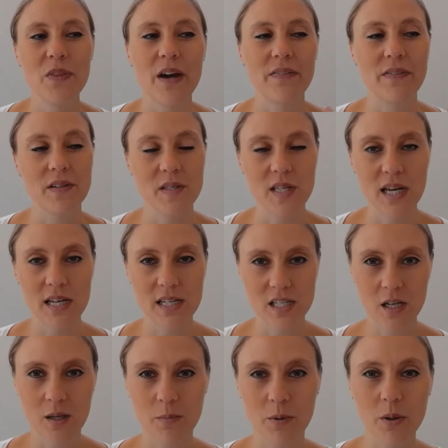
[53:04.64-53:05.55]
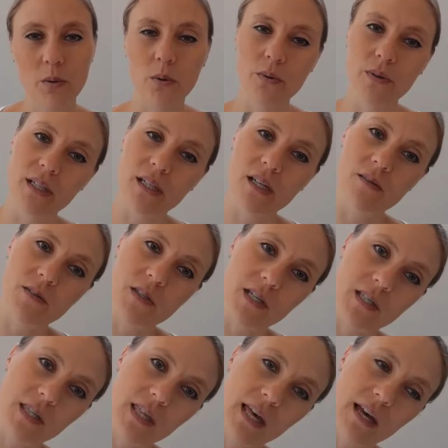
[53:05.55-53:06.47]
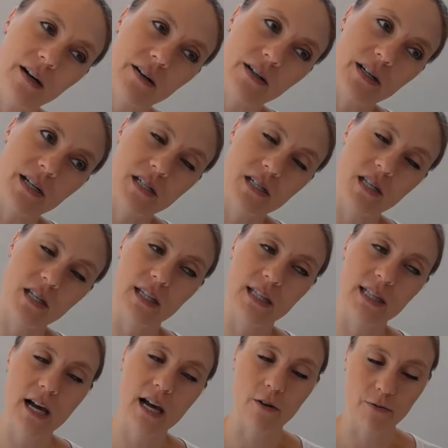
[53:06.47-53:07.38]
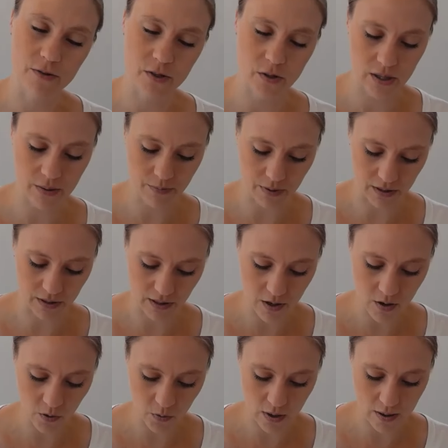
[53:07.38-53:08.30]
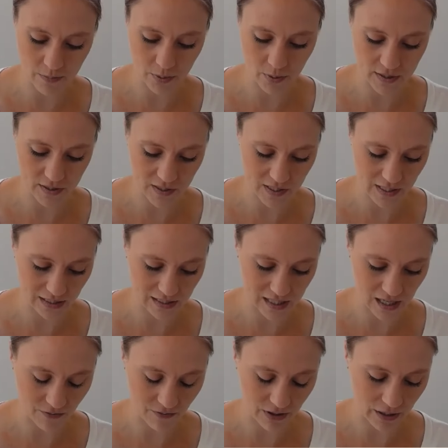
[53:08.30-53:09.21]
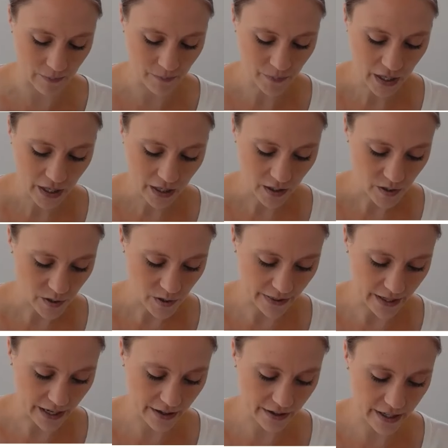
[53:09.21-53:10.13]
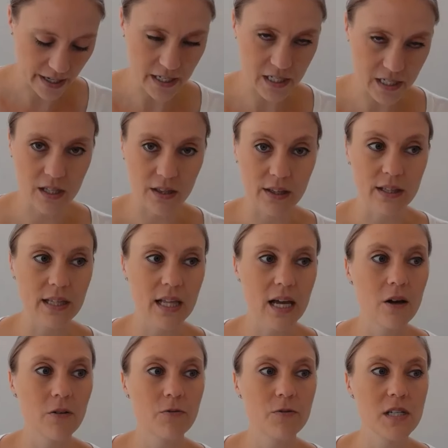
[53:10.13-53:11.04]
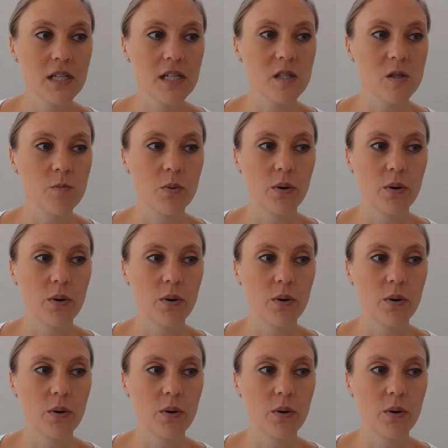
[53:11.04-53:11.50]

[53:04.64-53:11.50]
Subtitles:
that the Z table only gives us the area to the left, right below 1.67. So the area to the left is